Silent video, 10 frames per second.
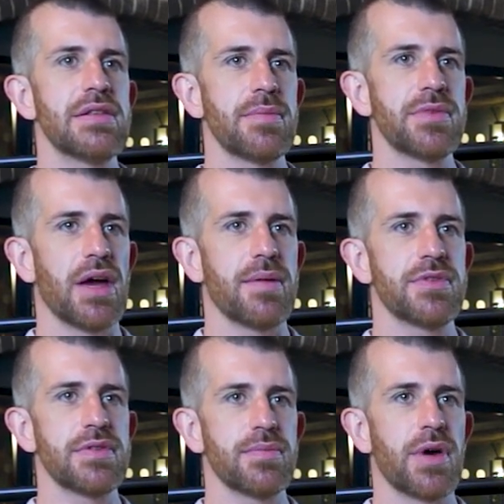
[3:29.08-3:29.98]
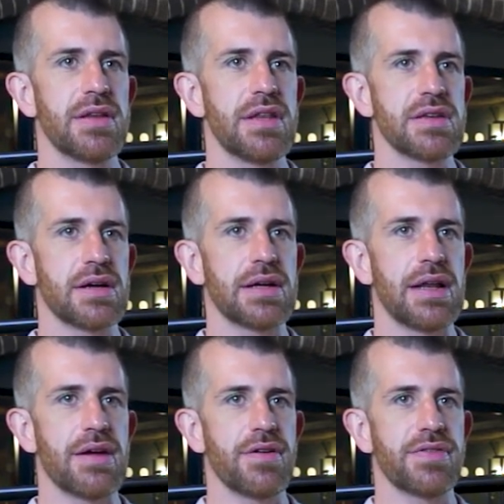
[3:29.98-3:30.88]
Sometimes, when it is
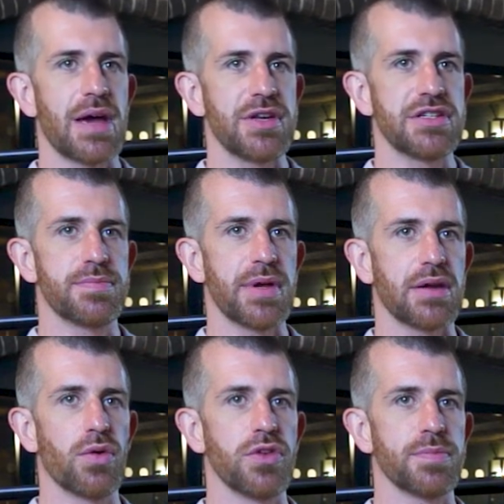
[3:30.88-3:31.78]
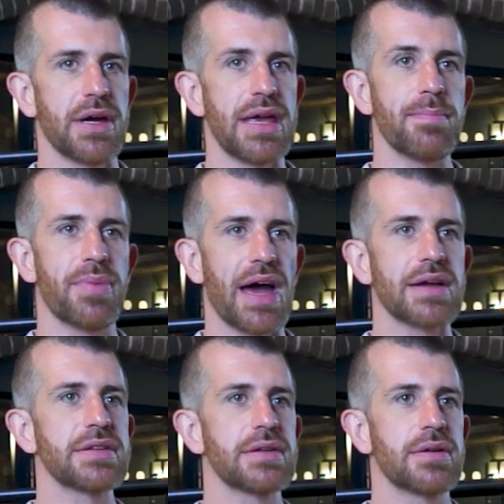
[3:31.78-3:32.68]
unclear if damage has been caused by
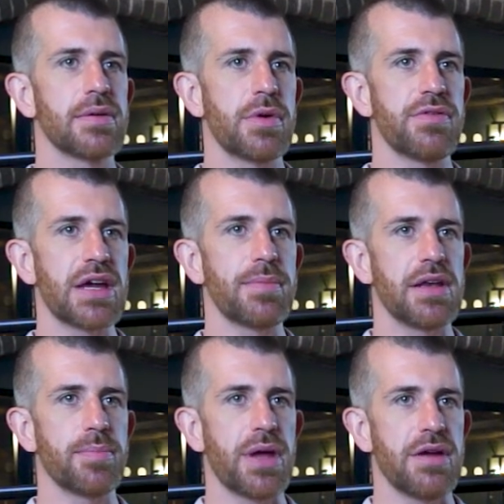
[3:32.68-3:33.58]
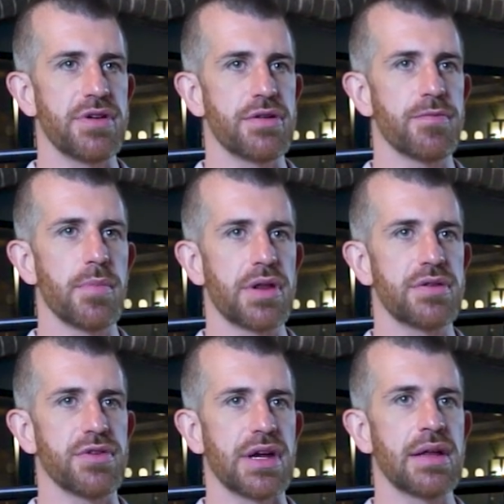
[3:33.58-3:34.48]
impact, we recommend a period of
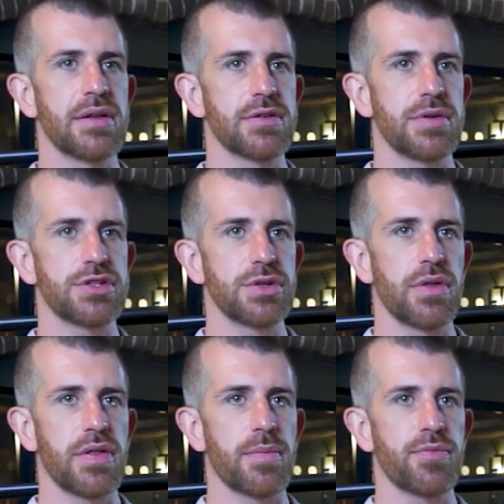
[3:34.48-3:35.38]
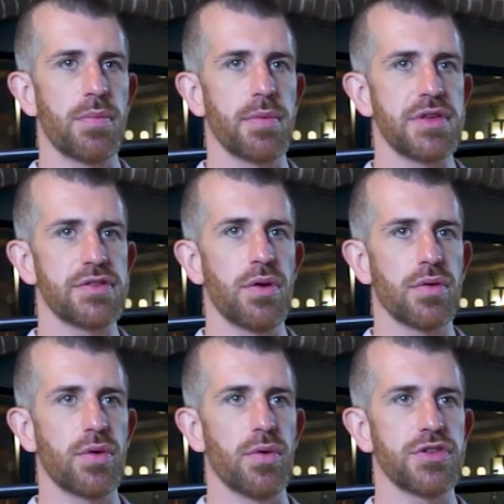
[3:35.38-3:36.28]
monitoring to ensure that the problem is
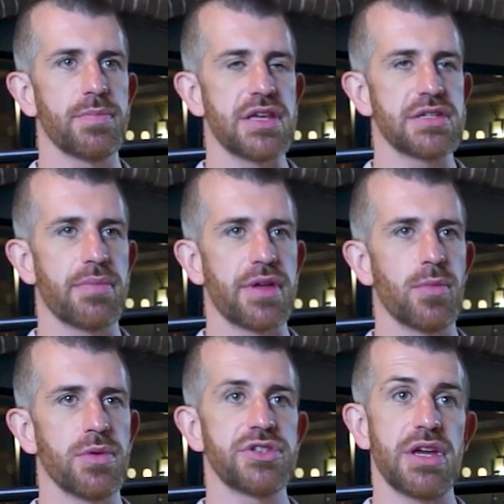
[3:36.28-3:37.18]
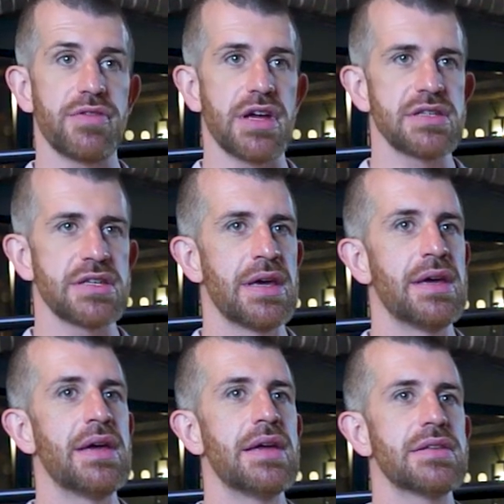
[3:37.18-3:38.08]
not caused by something more serious,
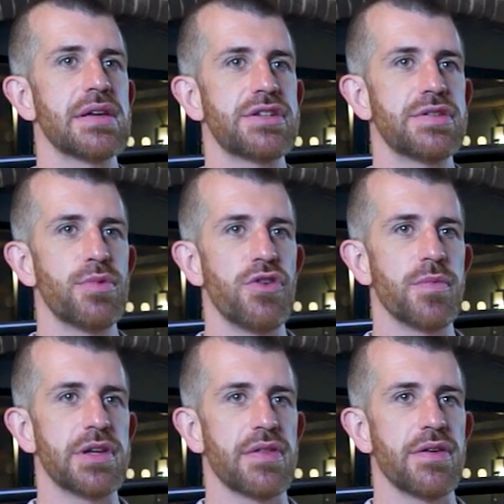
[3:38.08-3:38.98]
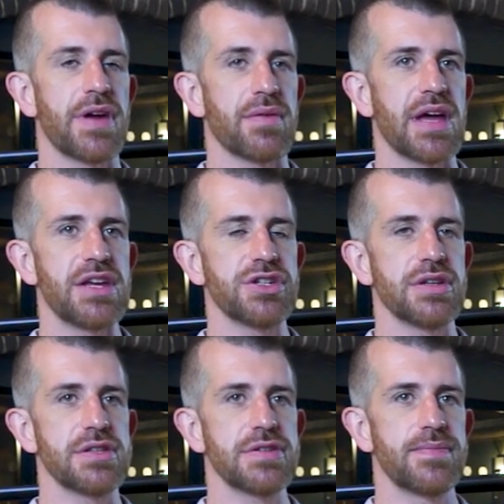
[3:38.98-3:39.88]
such as movement to the
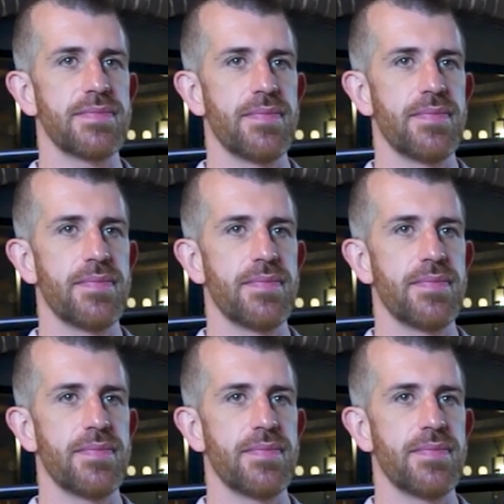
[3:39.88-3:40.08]
foundations.